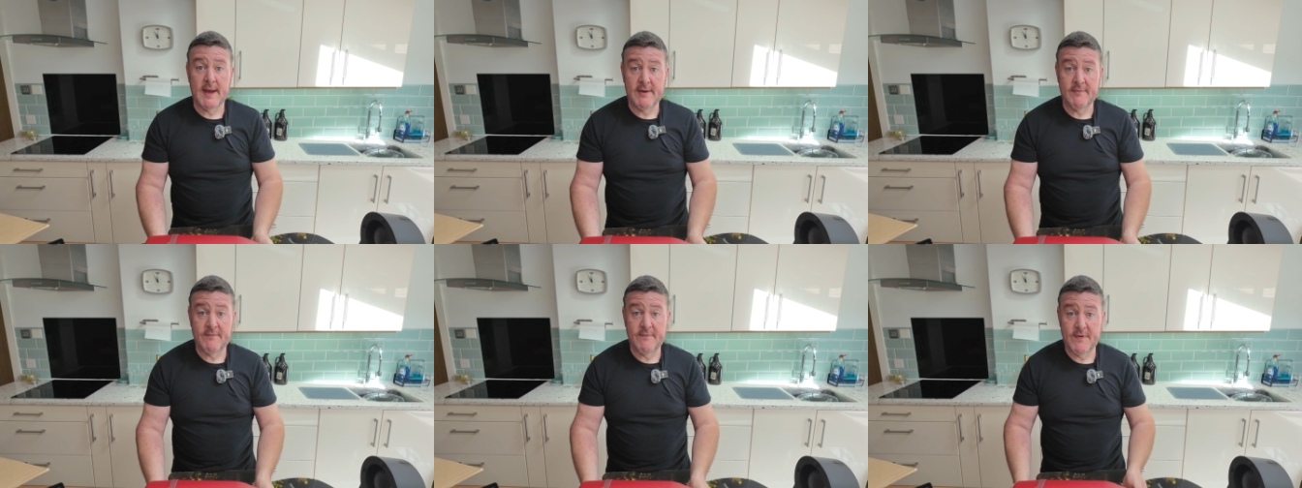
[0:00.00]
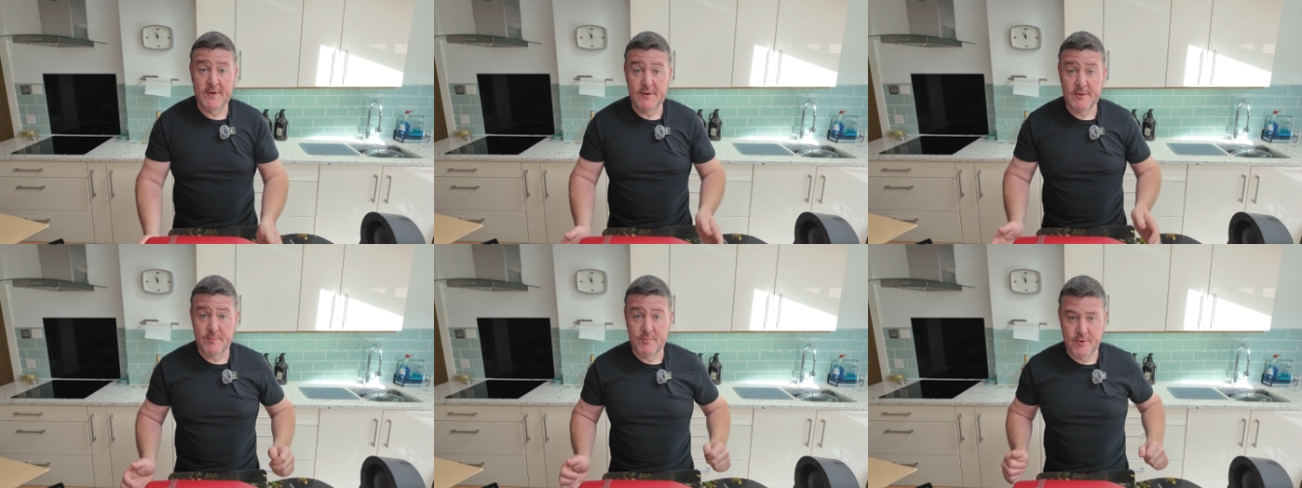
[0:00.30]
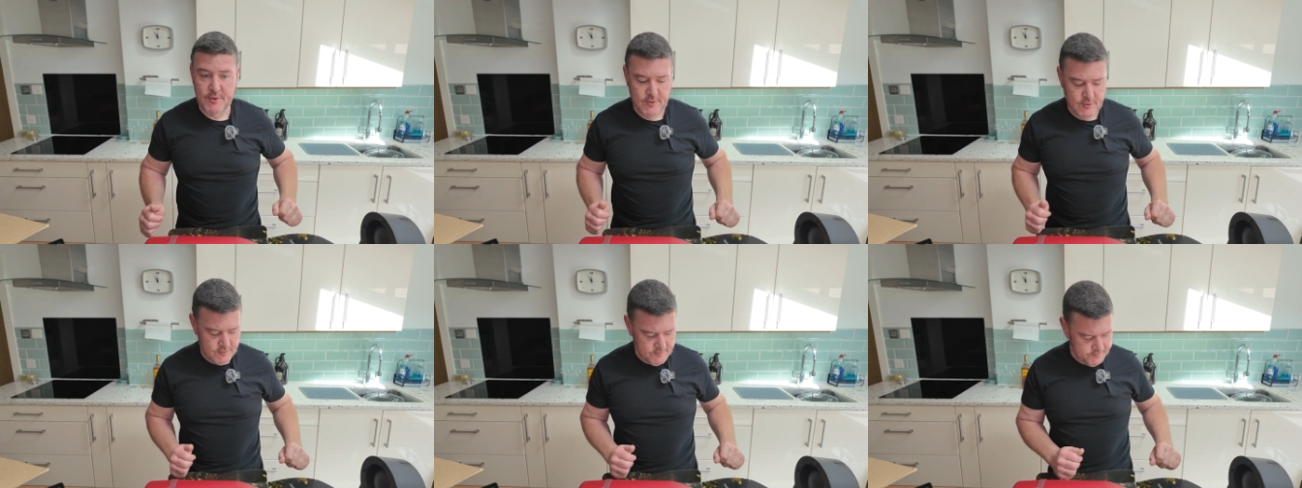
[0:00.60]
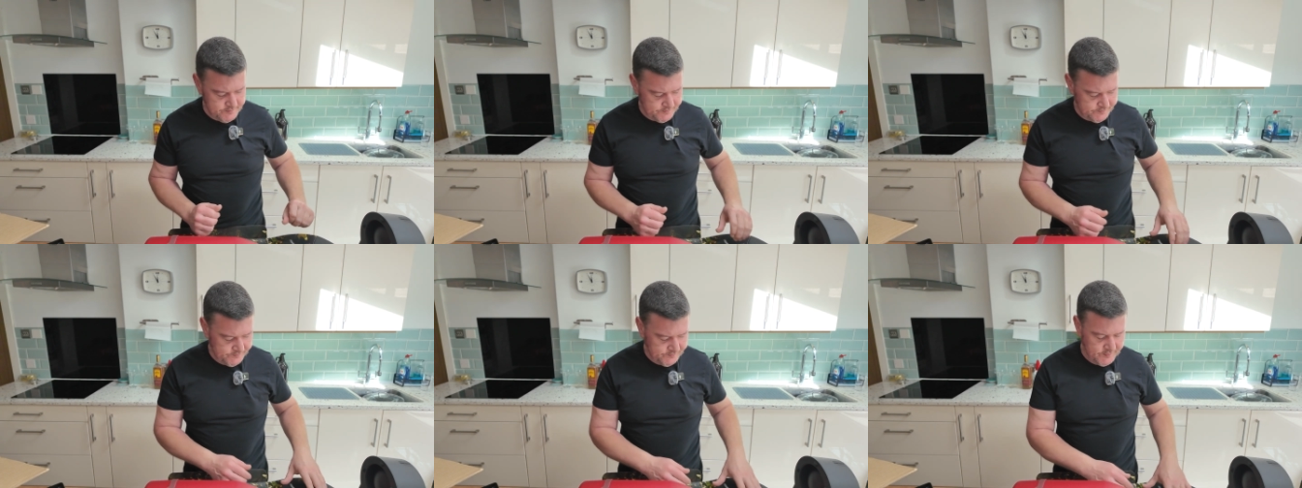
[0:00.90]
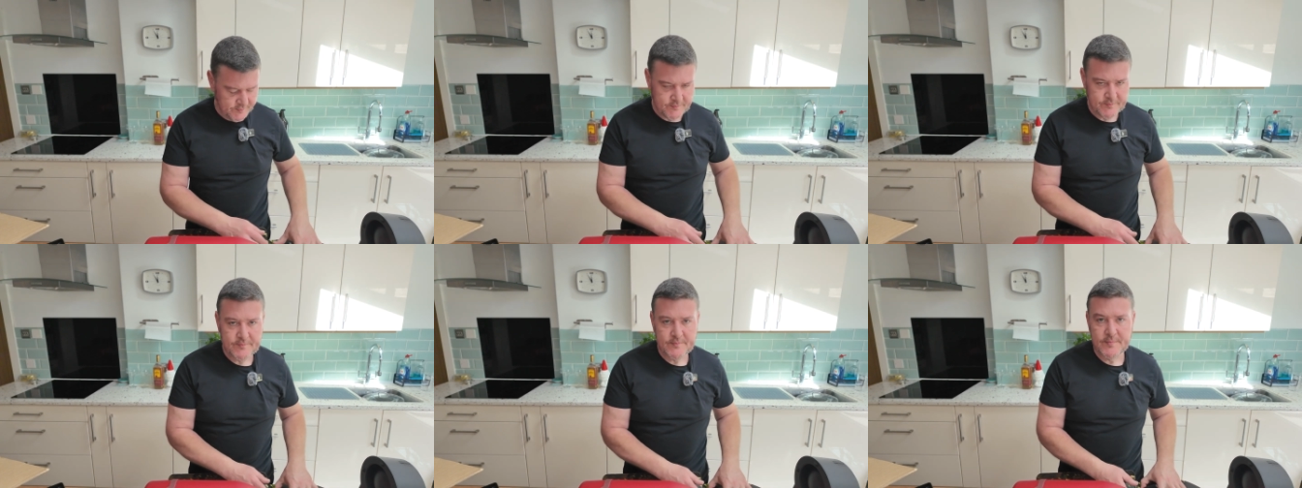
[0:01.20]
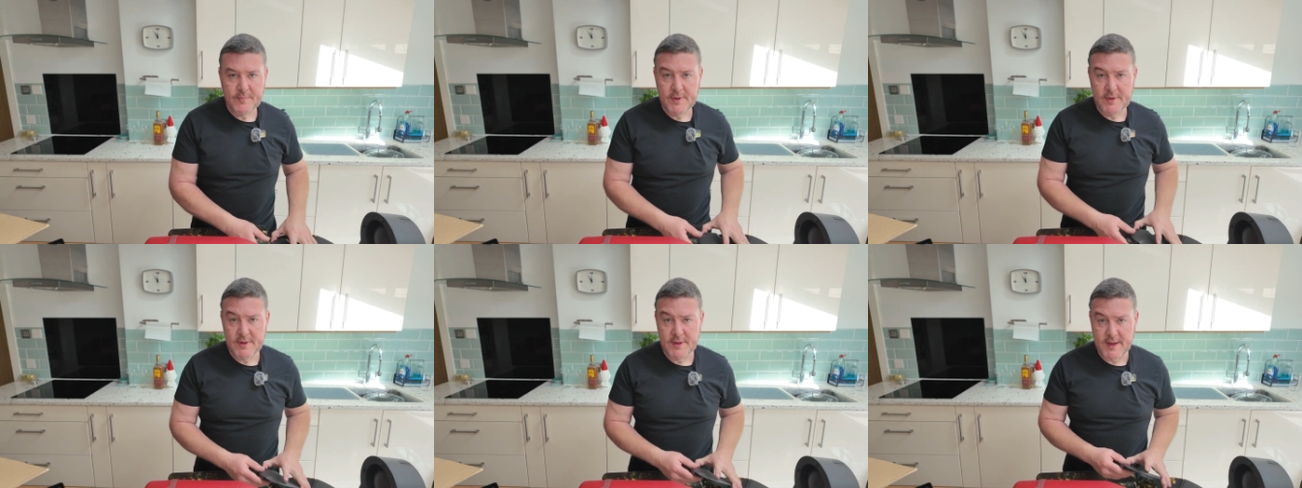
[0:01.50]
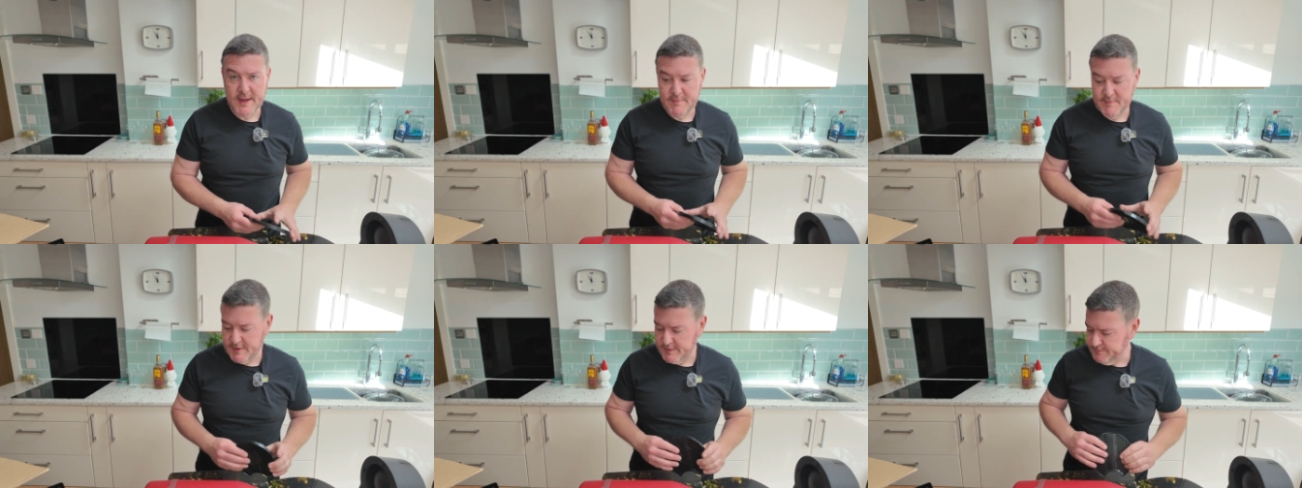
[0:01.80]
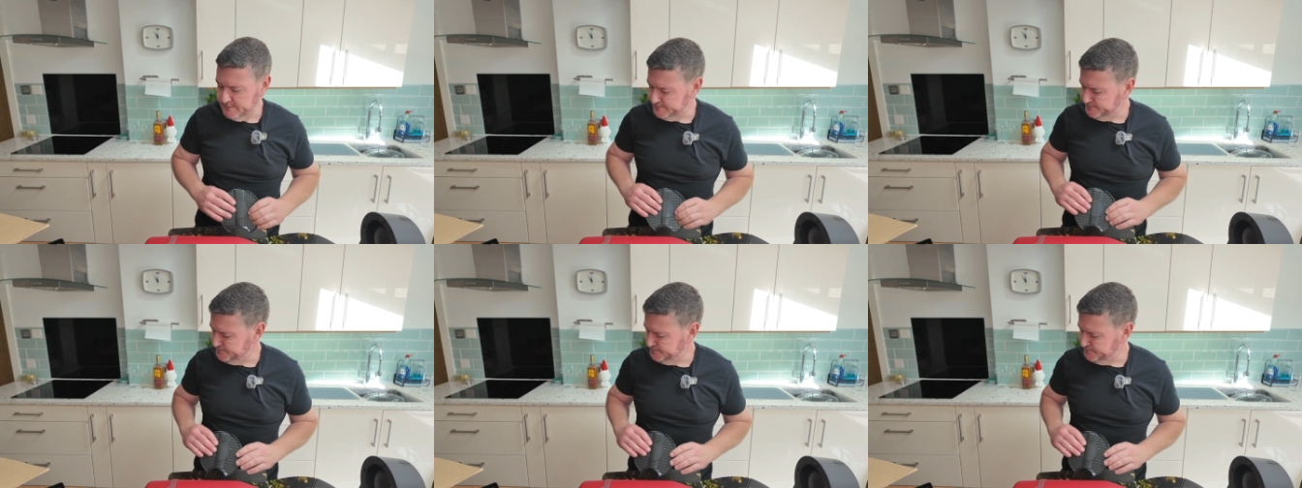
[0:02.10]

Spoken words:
our first brew together.